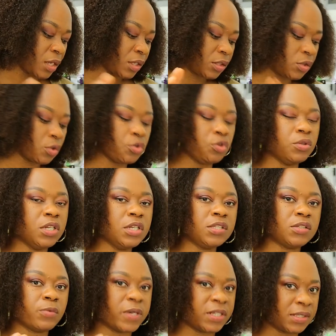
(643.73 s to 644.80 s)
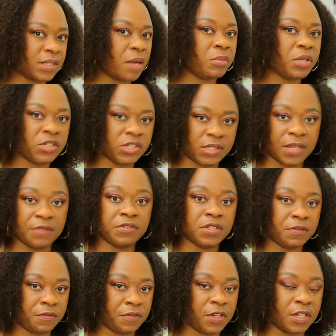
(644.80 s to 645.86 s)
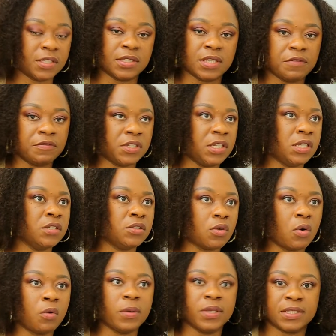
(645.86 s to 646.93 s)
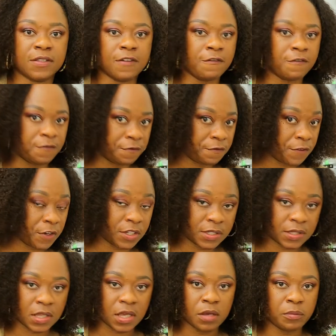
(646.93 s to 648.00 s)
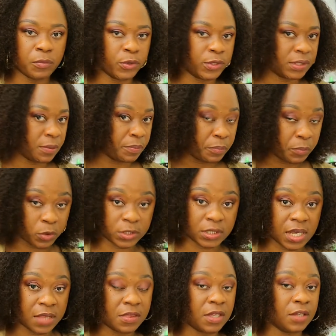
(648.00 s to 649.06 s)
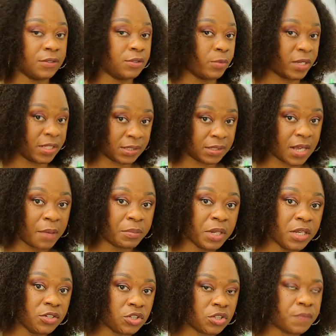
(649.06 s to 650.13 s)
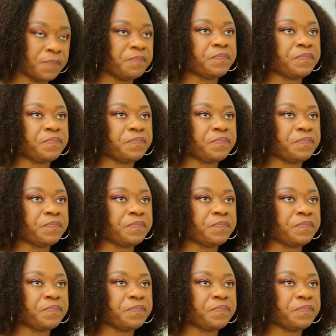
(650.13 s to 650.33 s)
So you need to establish safety first. Safety is always the first thing, most important thing to establish.